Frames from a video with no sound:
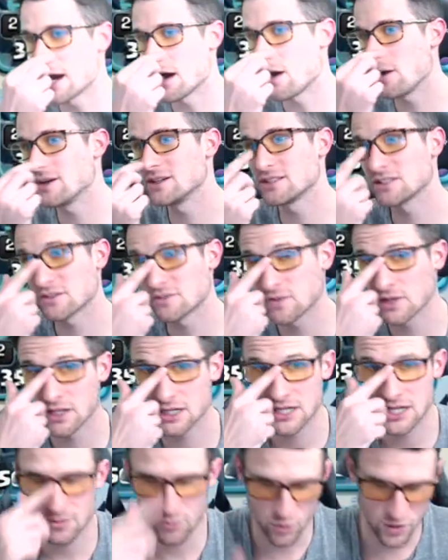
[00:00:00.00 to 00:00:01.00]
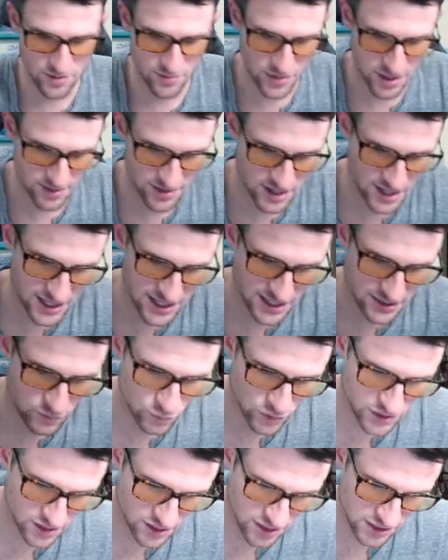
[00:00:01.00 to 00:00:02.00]
always just fill it up. One barbarian,
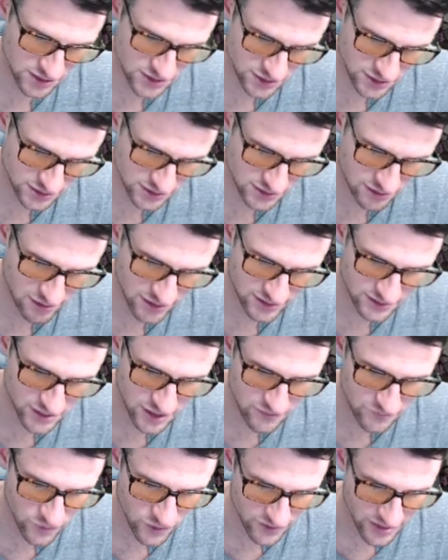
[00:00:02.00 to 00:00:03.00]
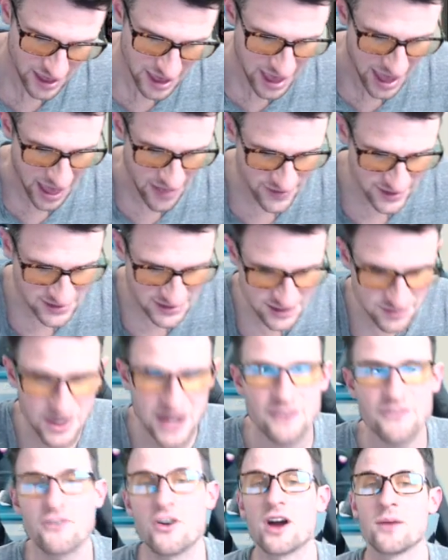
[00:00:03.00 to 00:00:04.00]
one archer, so on and so forth. And this is
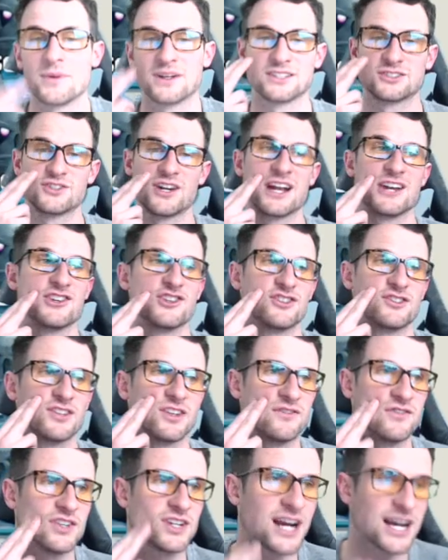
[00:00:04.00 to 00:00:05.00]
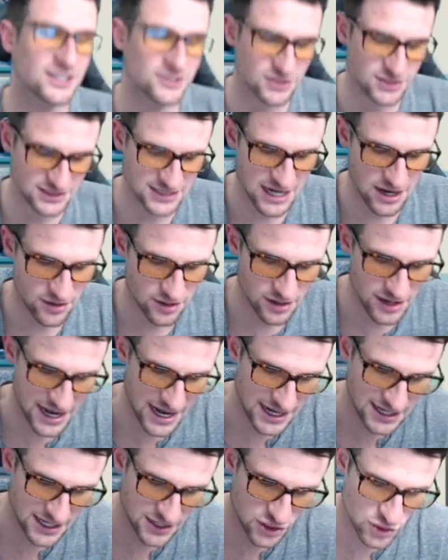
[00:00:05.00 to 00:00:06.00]
my farming strategy. So if you guys are at Town Hall
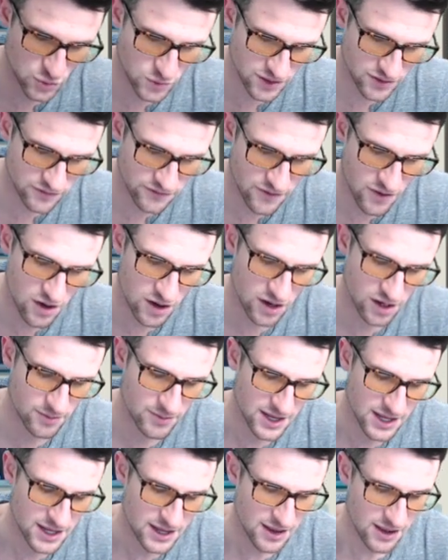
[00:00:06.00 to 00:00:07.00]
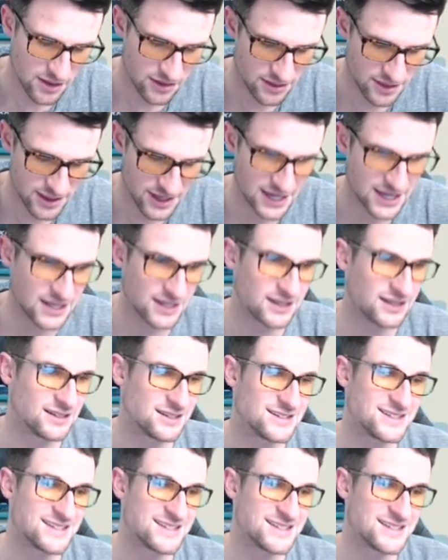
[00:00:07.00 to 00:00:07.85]
eight and you want to farm, then